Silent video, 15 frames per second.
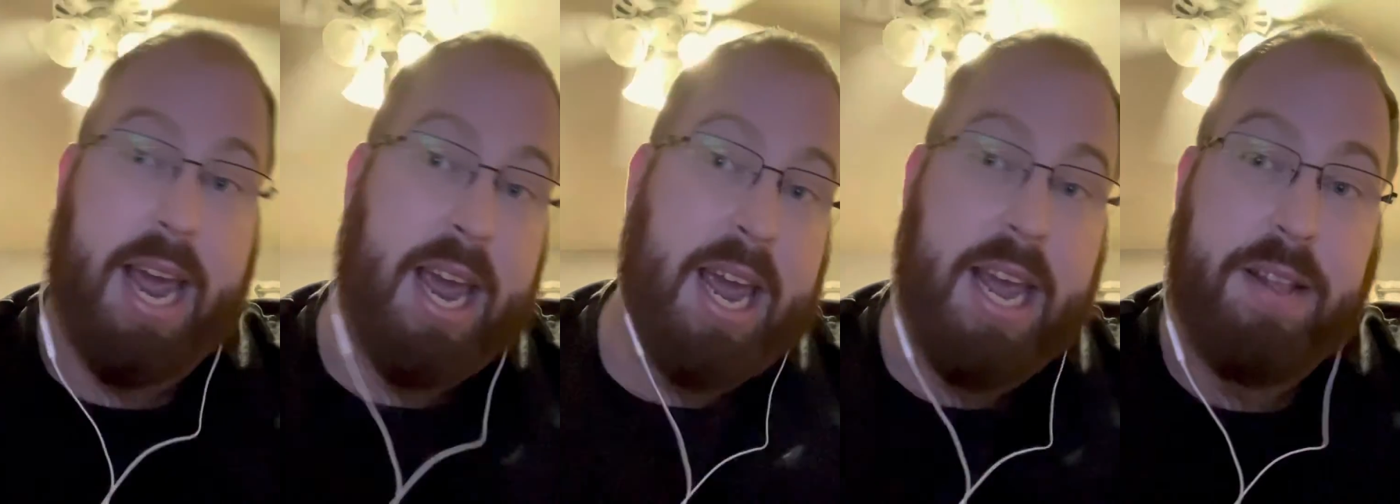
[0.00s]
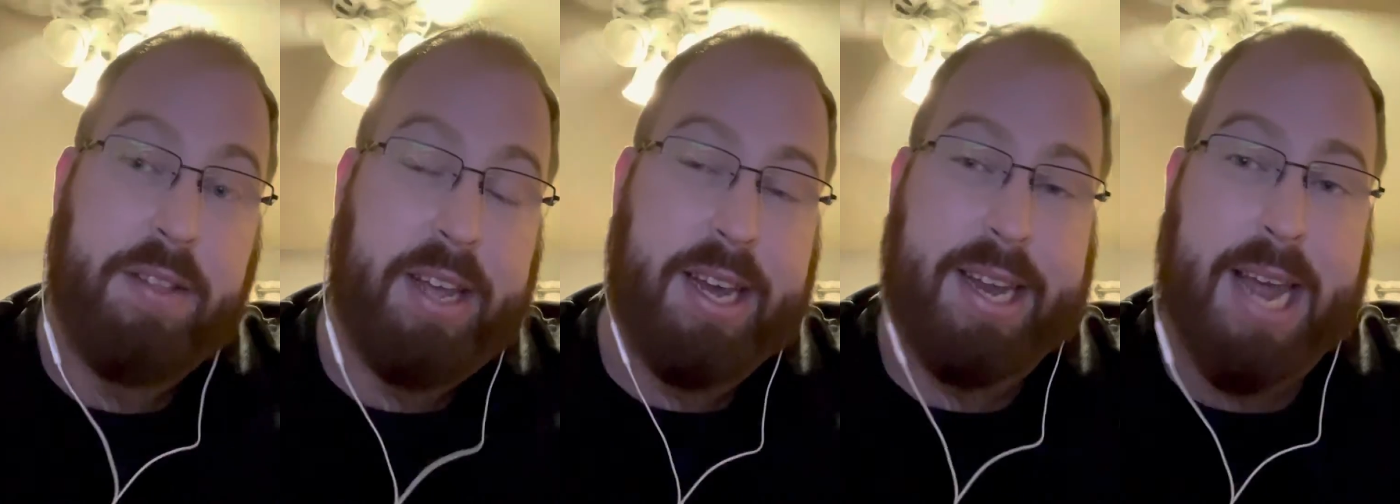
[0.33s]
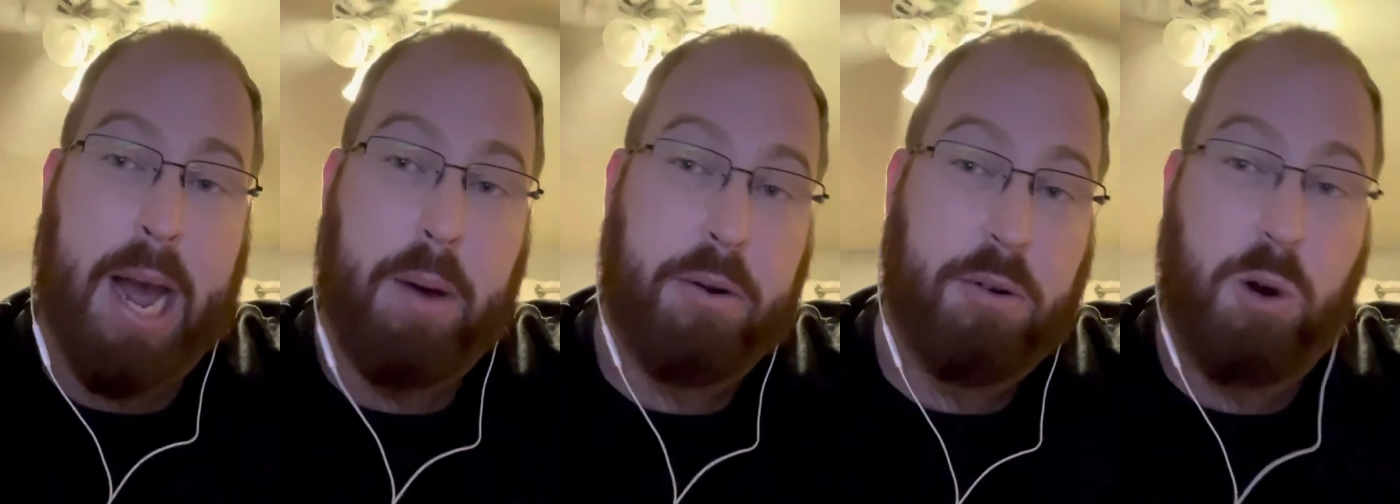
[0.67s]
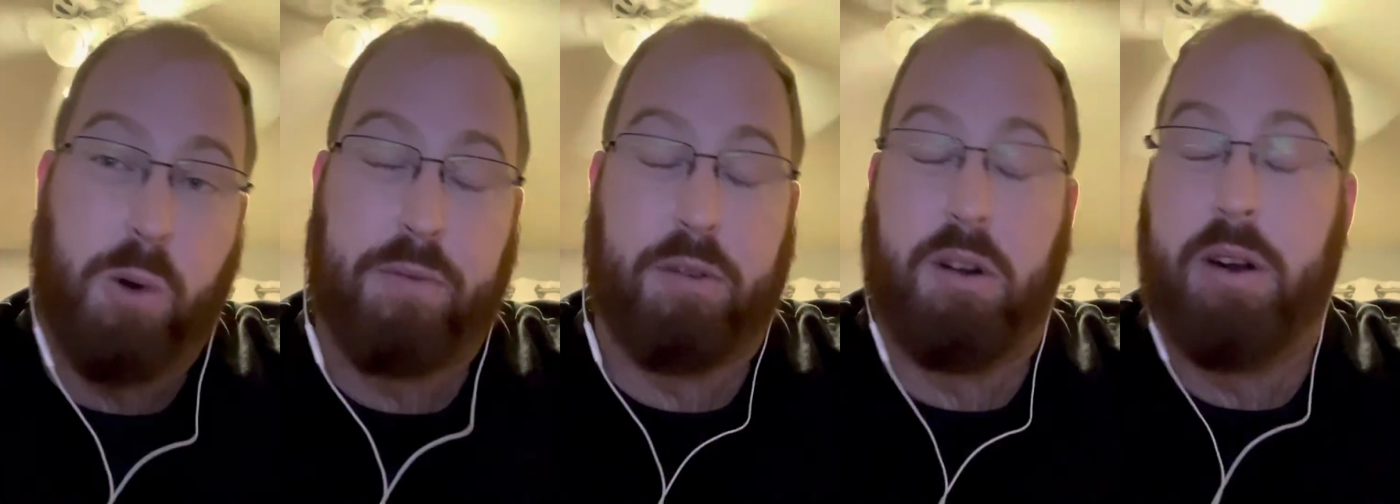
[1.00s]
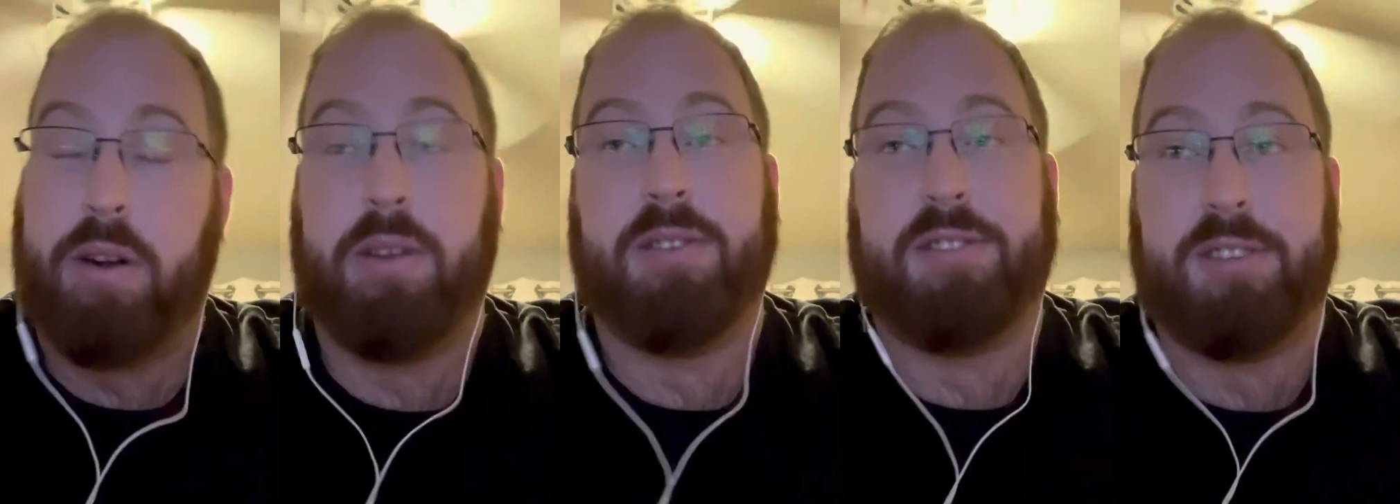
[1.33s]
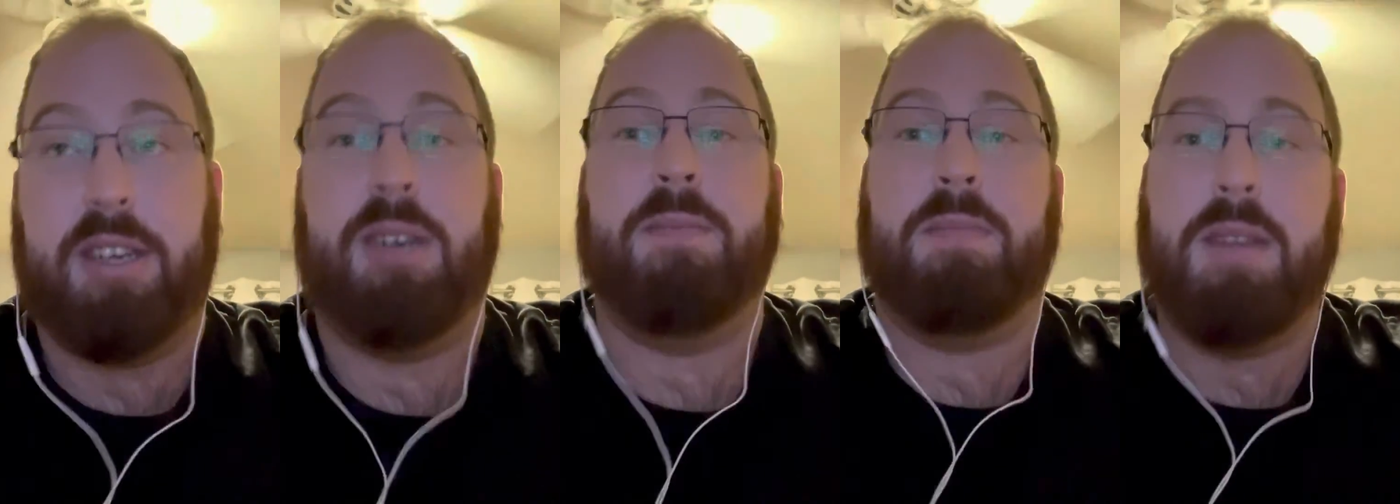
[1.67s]
in the encounter overall.
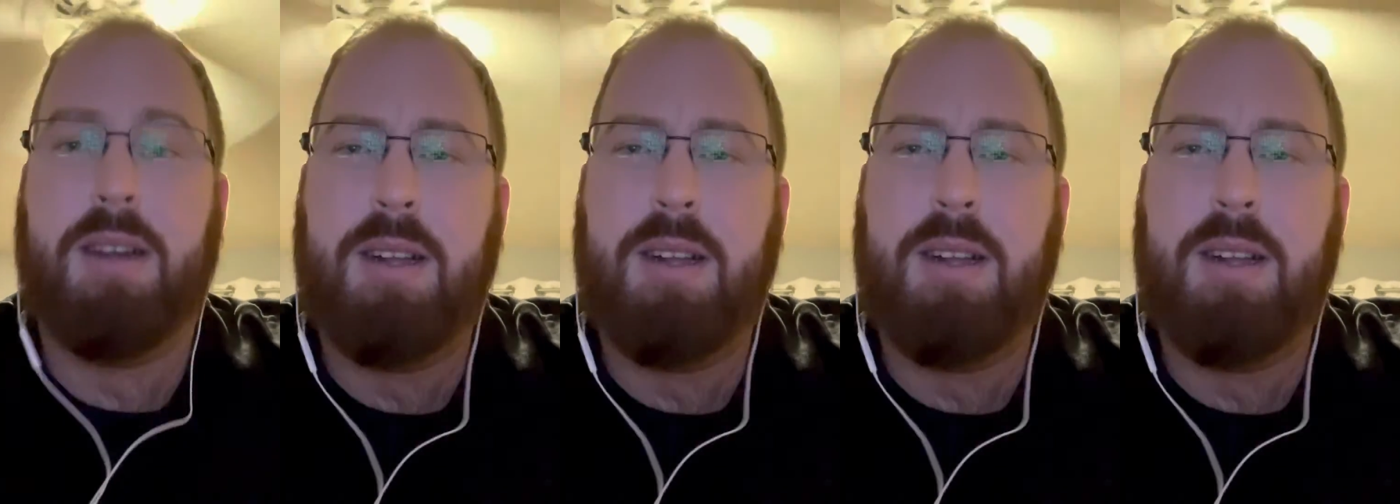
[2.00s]
So